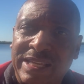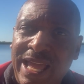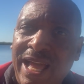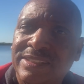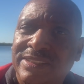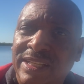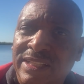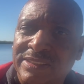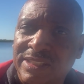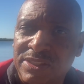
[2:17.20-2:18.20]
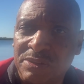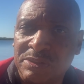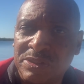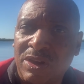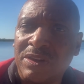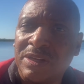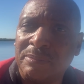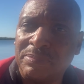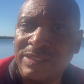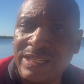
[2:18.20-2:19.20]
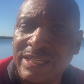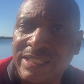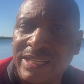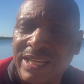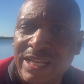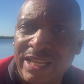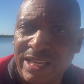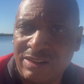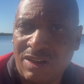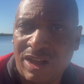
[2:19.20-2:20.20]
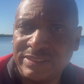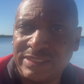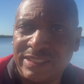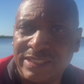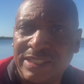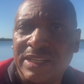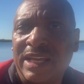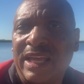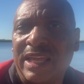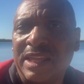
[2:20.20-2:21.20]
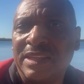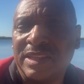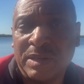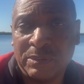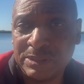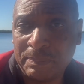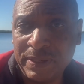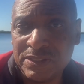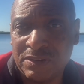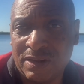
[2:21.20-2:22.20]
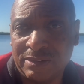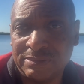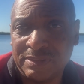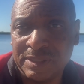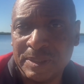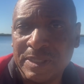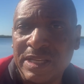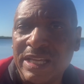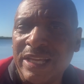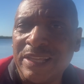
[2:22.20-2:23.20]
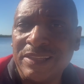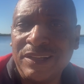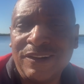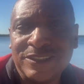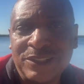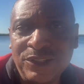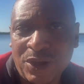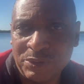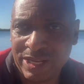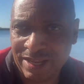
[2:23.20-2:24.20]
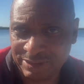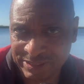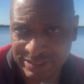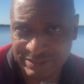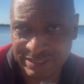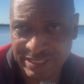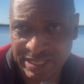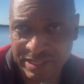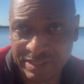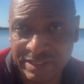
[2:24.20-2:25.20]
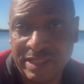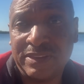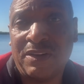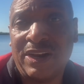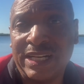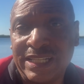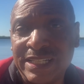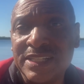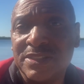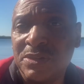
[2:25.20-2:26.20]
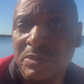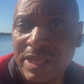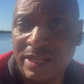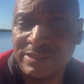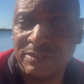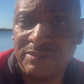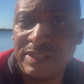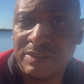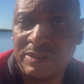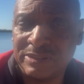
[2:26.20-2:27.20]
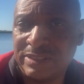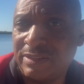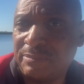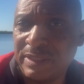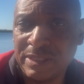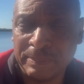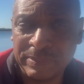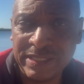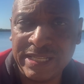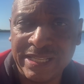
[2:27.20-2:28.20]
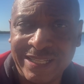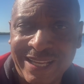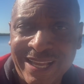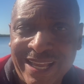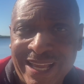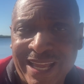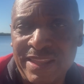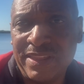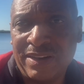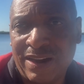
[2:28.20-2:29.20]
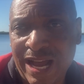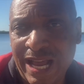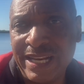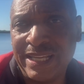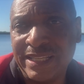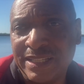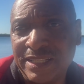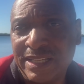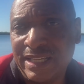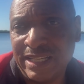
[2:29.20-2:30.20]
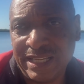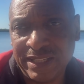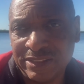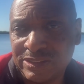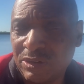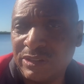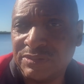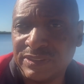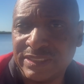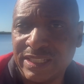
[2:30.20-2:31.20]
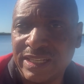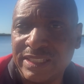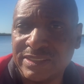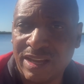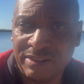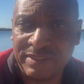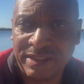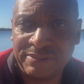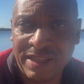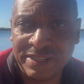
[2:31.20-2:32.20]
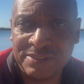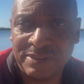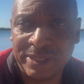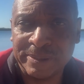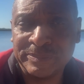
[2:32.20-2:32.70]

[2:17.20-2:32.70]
castings that you saw completed in Austin that there was a picture of. There is no doubt that there are at least 2,000 vehicles that have been completed and that are hiding in the storage facilities of that factory.